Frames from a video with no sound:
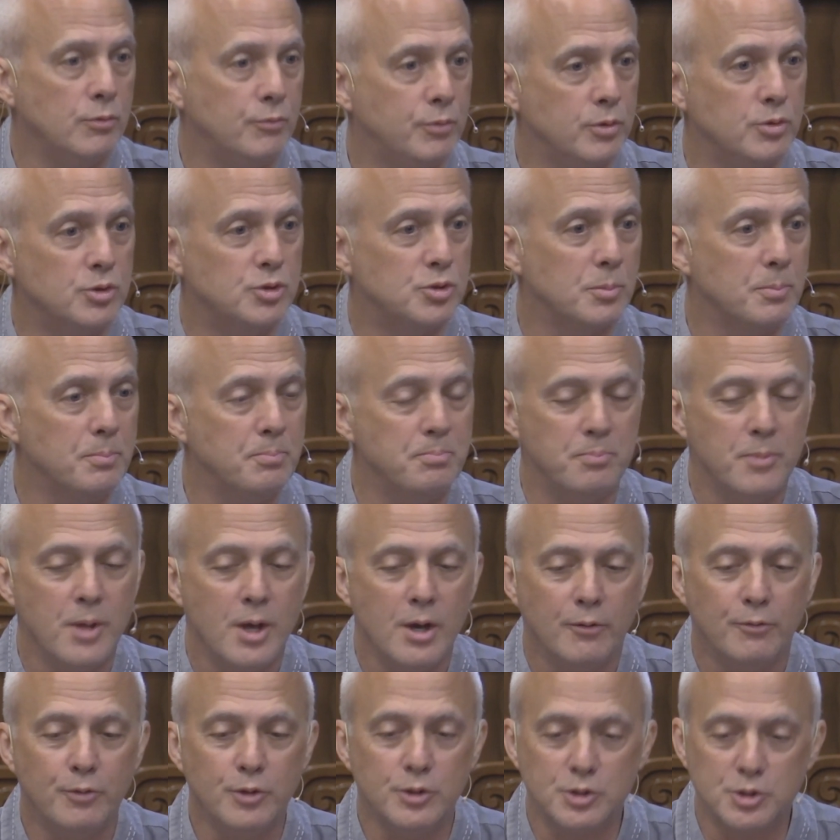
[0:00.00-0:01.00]
for some
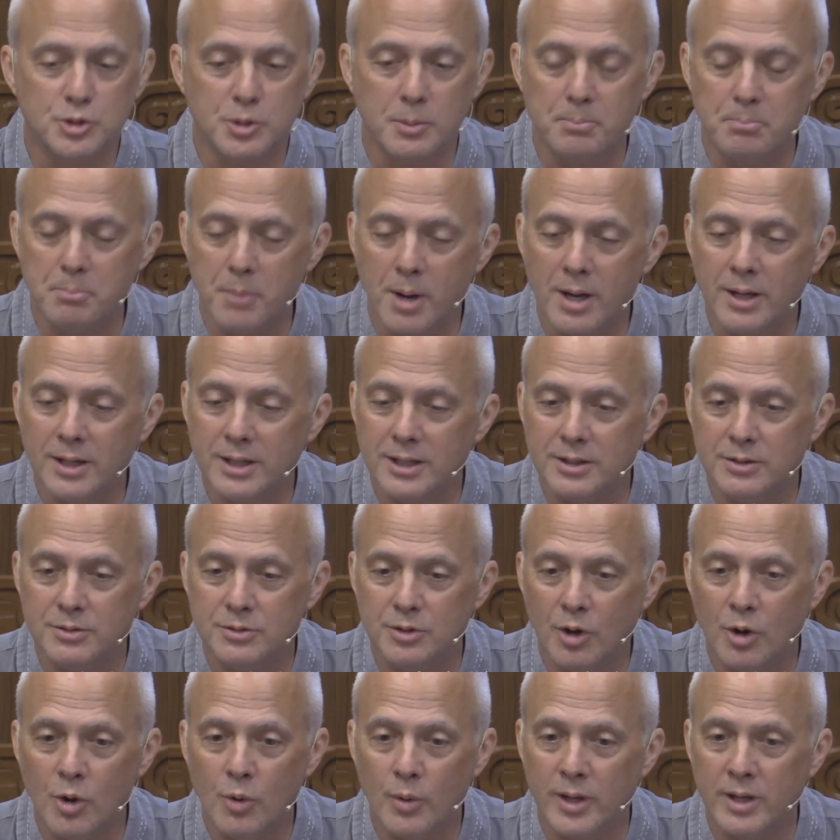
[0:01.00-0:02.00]
money,
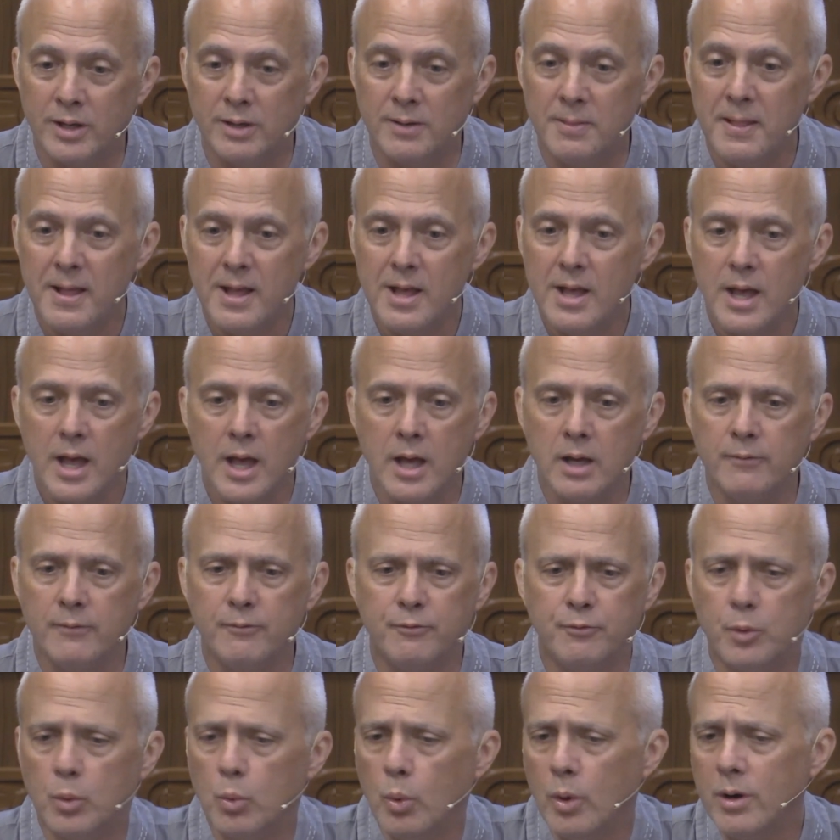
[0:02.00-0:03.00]
and
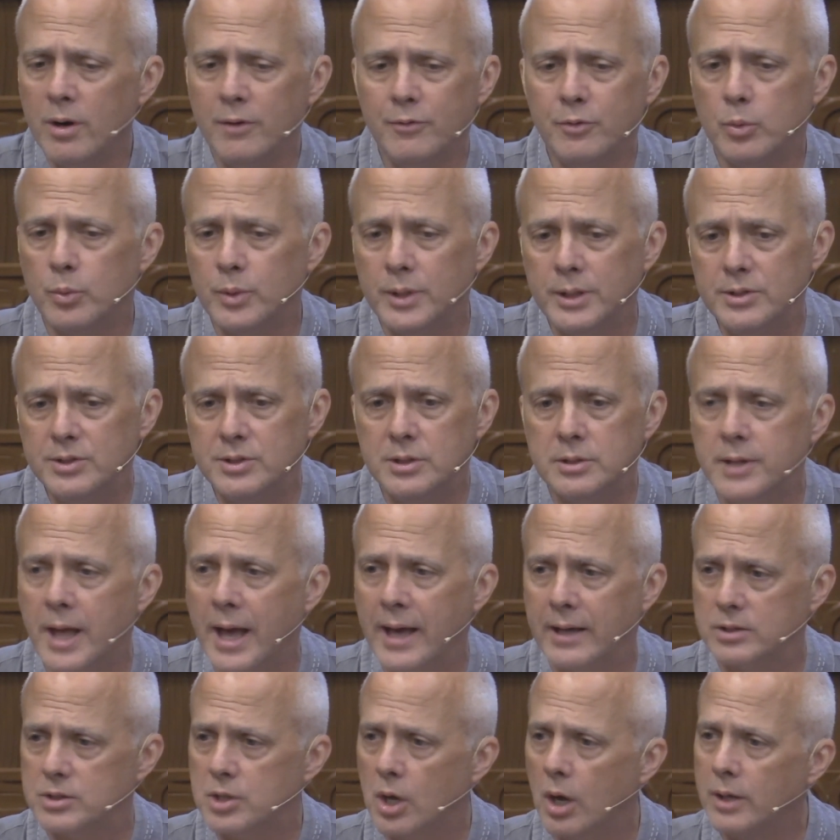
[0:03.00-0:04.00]
for whatever reason
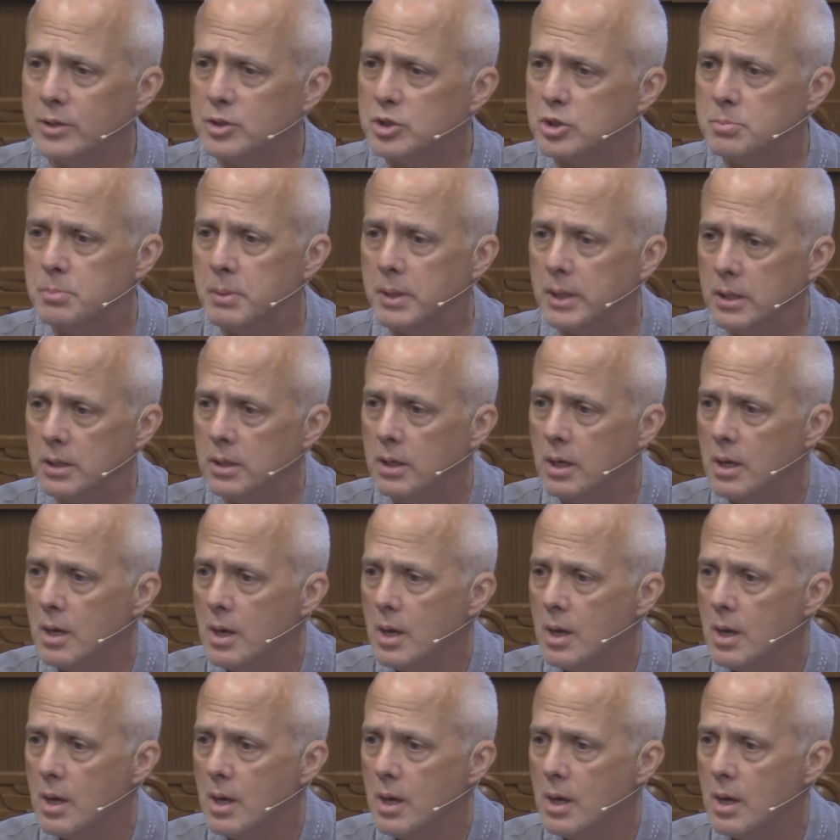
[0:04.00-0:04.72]
that touched me.